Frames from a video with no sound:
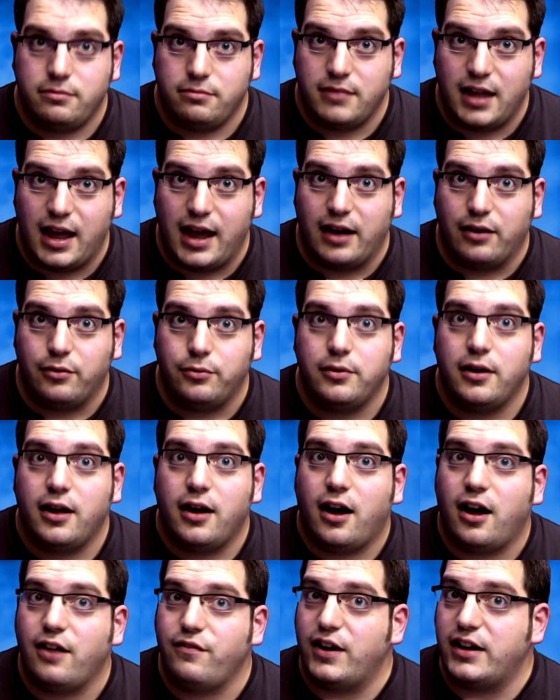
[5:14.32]
Now
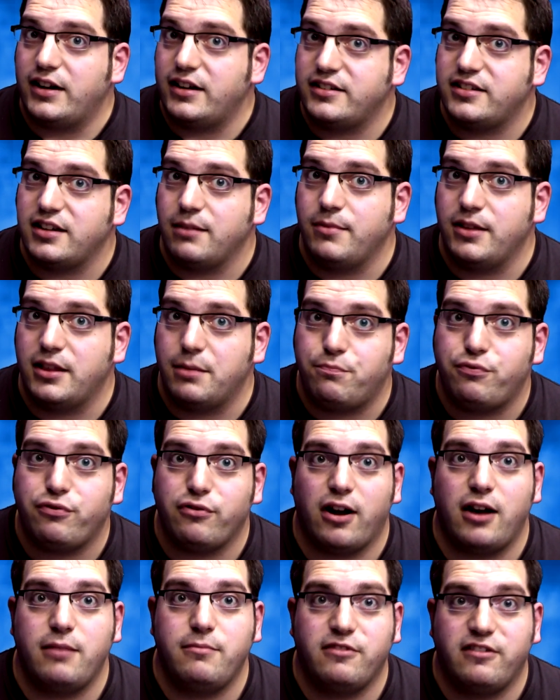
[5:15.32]
I've added some of the
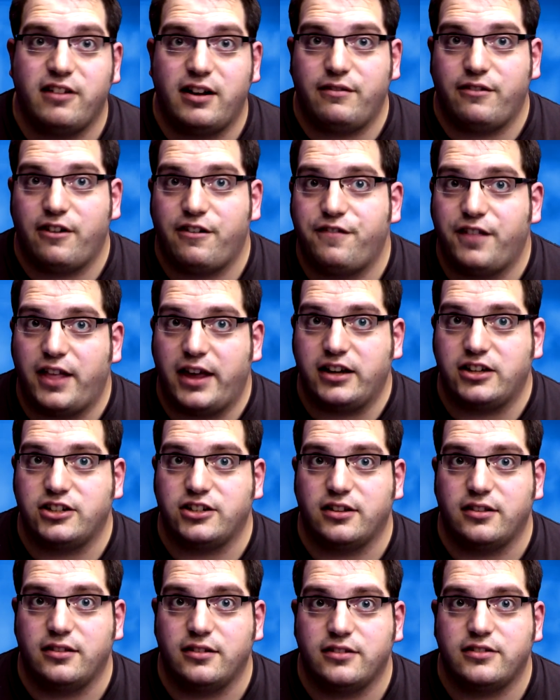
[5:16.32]
primary
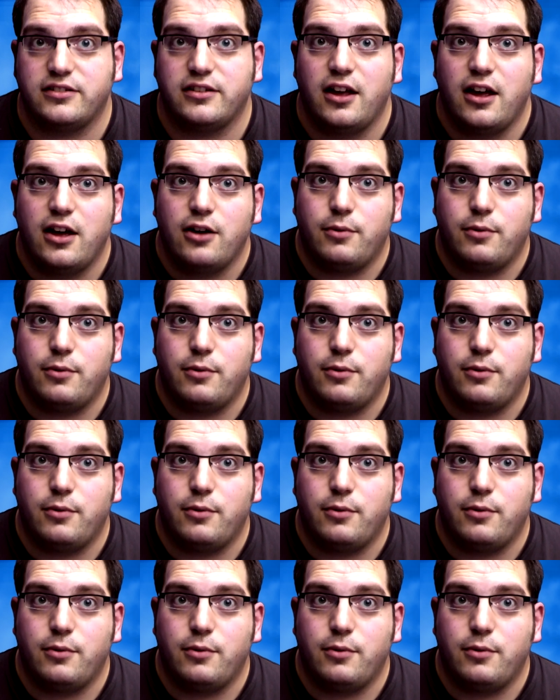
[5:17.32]
reflections,